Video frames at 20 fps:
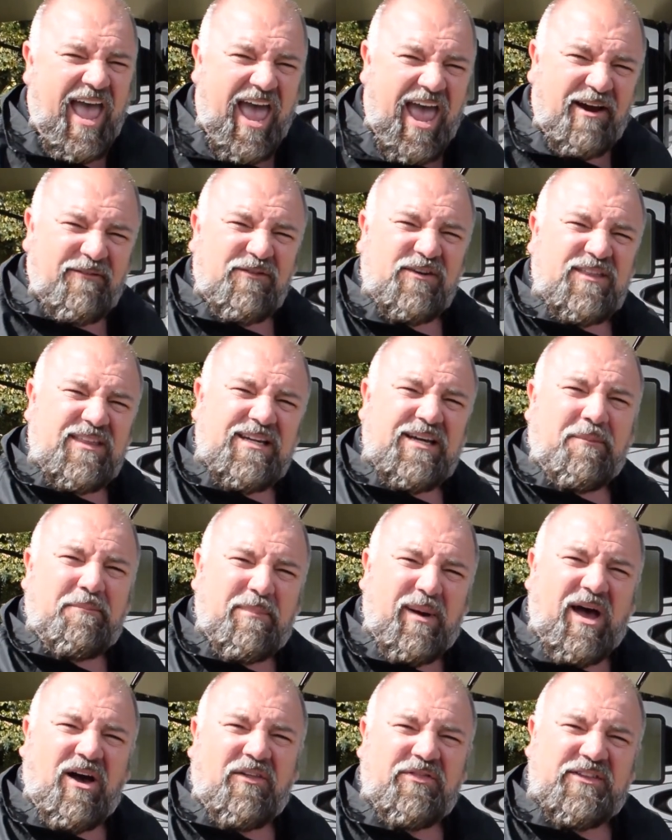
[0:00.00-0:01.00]
Everything
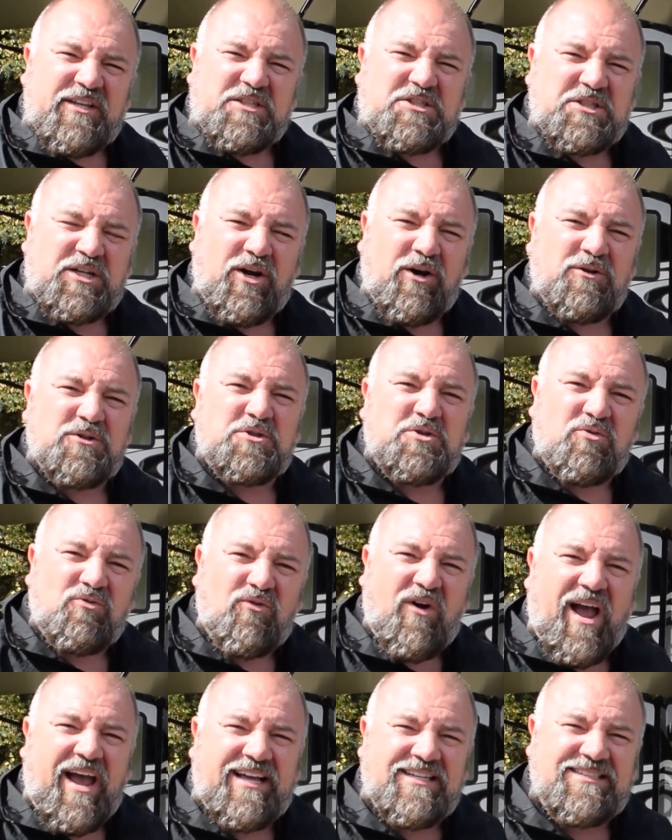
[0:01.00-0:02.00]
about this coach
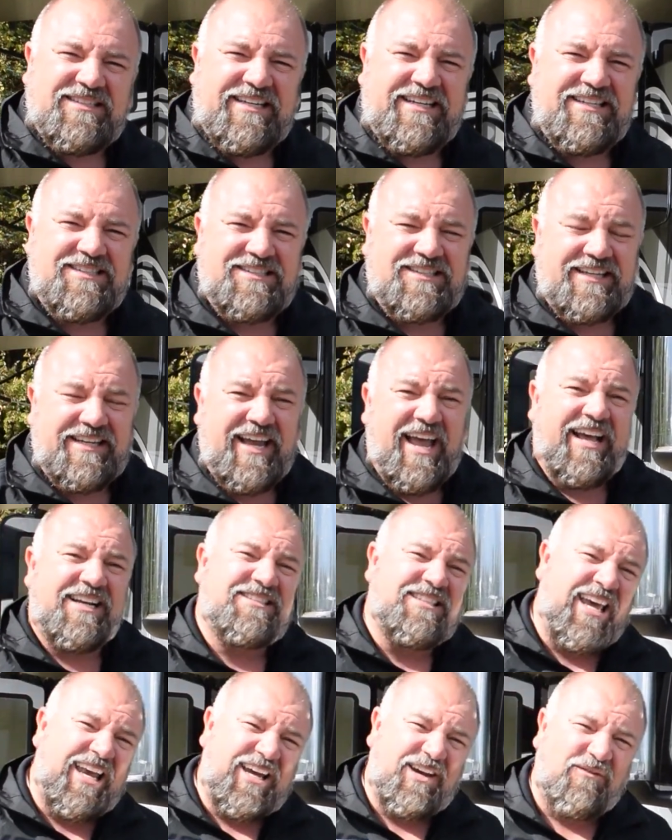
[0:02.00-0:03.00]
rides easily,
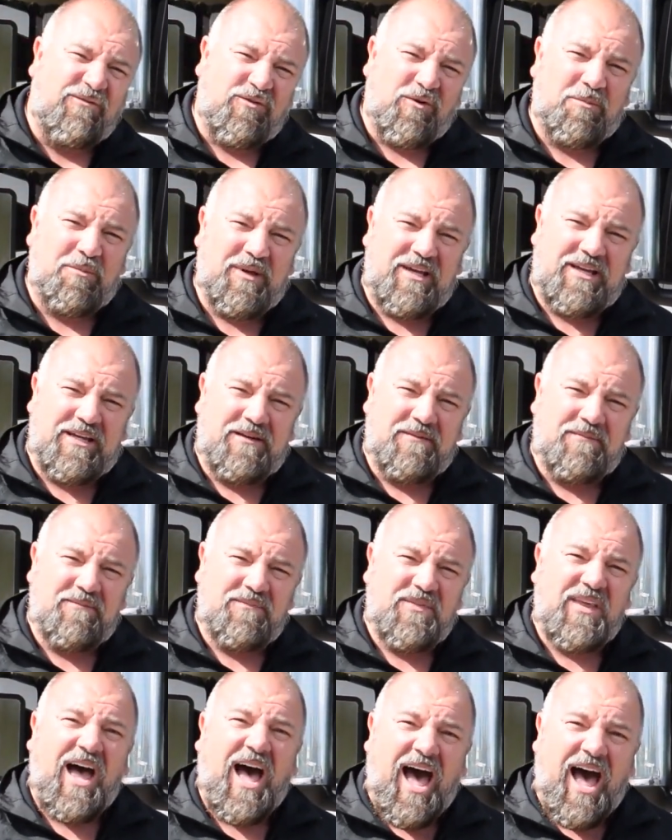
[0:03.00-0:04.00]
and take it from me,
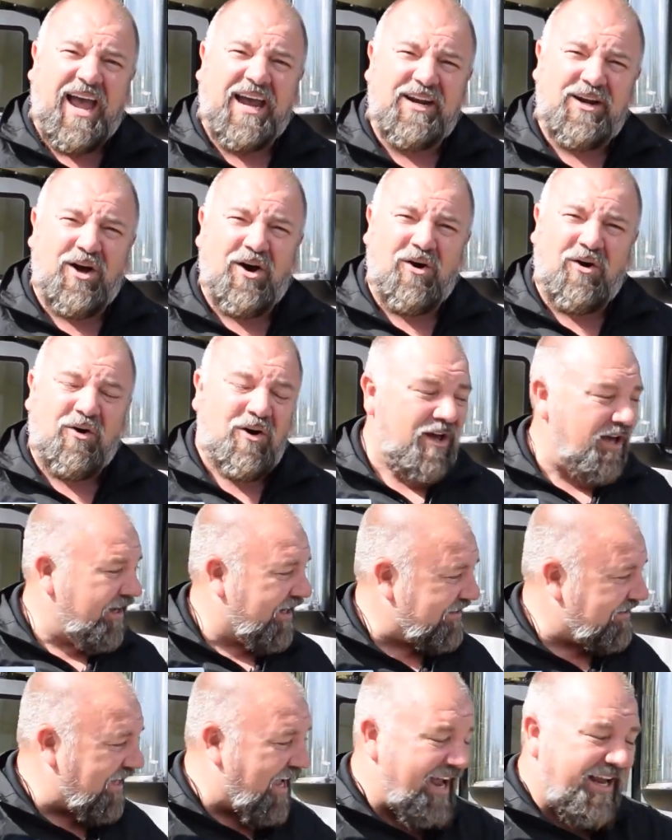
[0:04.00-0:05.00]
I know,
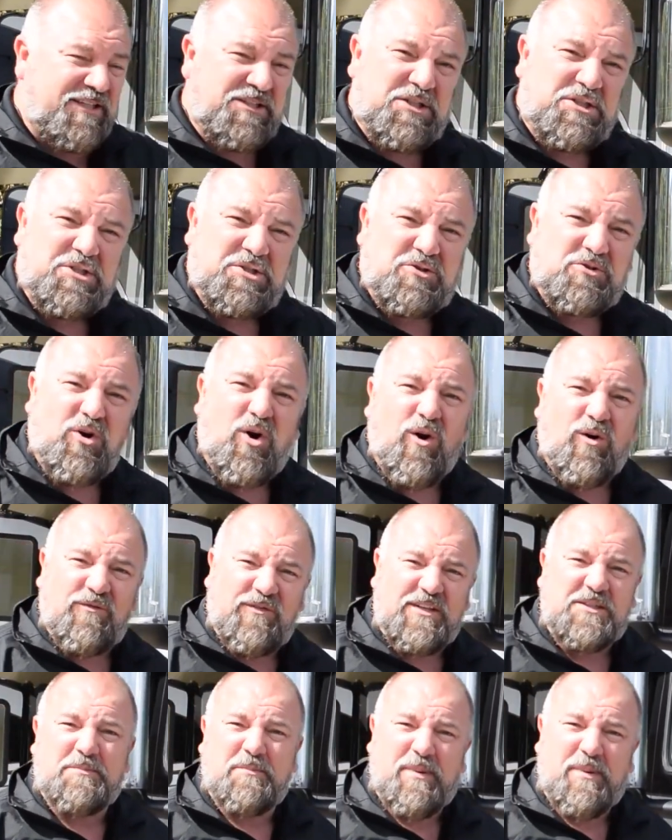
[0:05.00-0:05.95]
because I just drove this